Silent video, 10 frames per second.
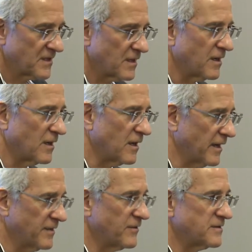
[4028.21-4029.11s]
Uh,
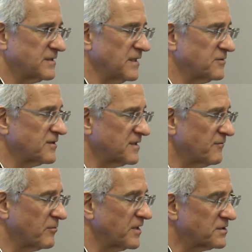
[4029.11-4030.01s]
and there's interesting
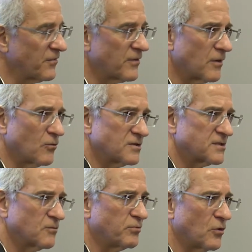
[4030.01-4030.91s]
information. There are
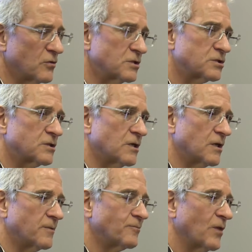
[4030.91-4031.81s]
also Polish
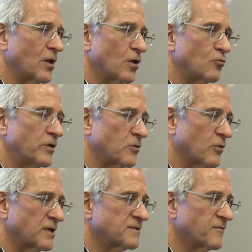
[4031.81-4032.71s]
uh,
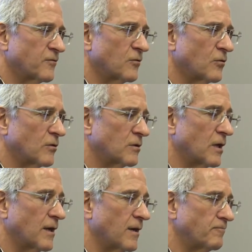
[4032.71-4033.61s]
requests for
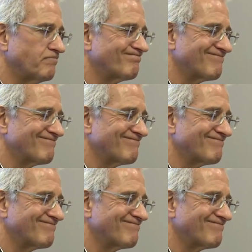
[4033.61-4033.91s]
um,